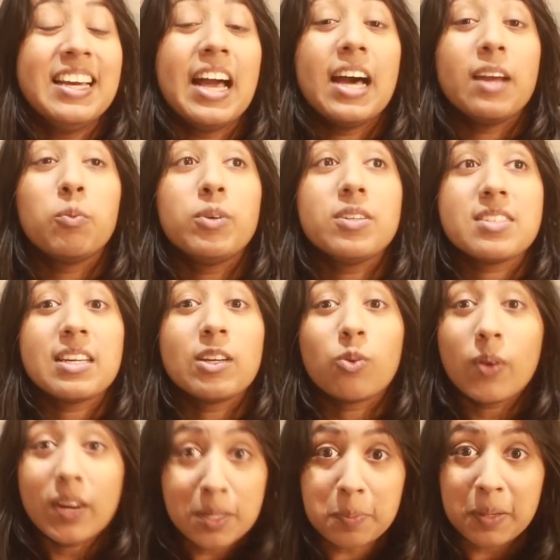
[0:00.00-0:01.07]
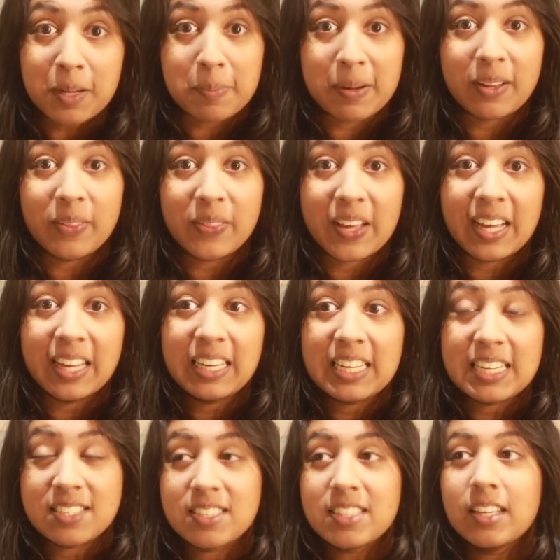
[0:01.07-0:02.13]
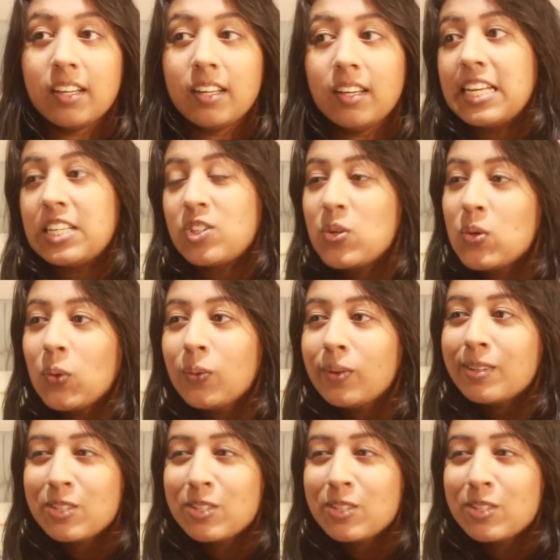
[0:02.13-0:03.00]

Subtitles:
And what's incredible about that is that it's not